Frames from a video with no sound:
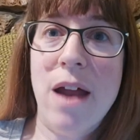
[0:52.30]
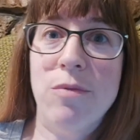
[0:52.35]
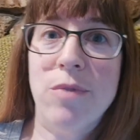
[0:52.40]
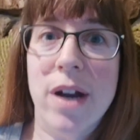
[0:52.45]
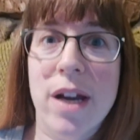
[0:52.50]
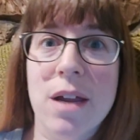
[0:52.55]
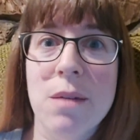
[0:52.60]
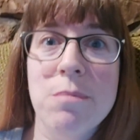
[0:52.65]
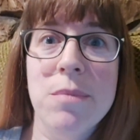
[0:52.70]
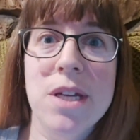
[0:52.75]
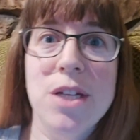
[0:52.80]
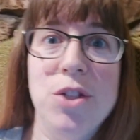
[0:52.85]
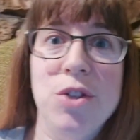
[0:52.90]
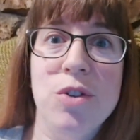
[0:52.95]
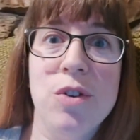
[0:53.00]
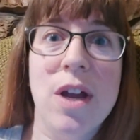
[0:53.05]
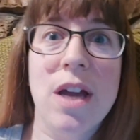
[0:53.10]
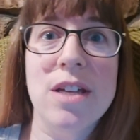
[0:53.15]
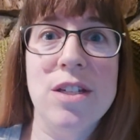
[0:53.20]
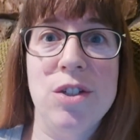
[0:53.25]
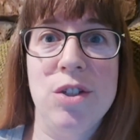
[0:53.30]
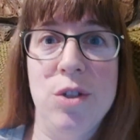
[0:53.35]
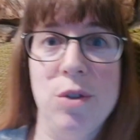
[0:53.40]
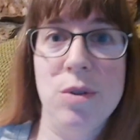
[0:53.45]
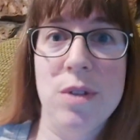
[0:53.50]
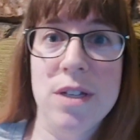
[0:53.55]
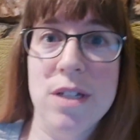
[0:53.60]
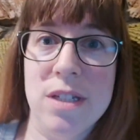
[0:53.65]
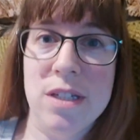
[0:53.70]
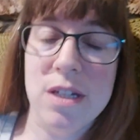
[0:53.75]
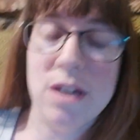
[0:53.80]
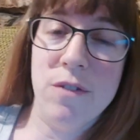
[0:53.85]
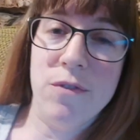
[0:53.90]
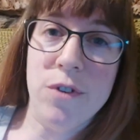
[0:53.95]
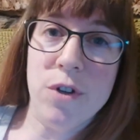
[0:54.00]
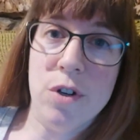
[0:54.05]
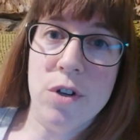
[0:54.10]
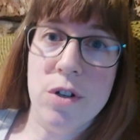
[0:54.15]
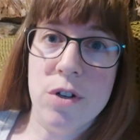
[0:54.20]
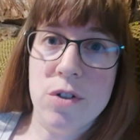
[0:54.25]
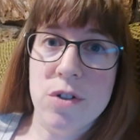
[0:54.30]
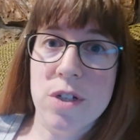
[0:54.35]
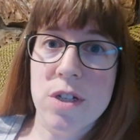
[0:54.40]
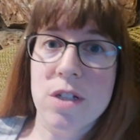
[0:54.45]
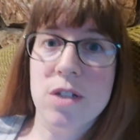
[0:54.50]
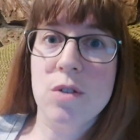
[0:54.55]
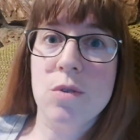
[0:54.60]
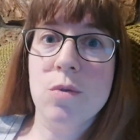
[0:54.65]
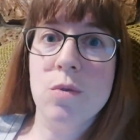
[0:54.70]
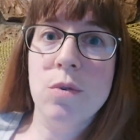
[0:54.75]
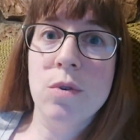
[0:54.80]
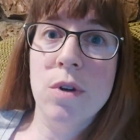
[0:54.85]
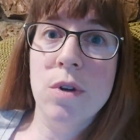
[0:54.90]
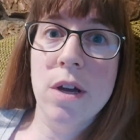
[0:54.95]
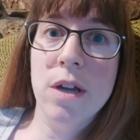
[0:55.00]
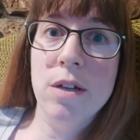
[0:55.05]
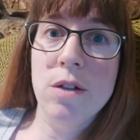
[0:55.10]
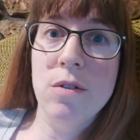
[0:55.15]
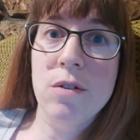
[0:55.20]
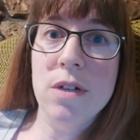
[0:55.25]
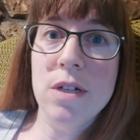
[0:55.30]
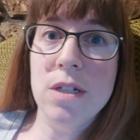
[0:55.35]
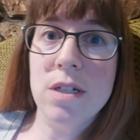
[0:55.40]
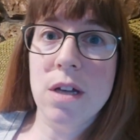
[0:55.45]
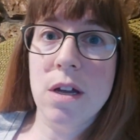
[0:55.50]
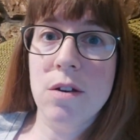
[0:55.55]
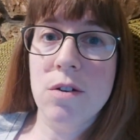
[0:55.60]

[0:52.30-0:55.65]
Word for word: I recommend you guys do this if you're in nursing school and you need to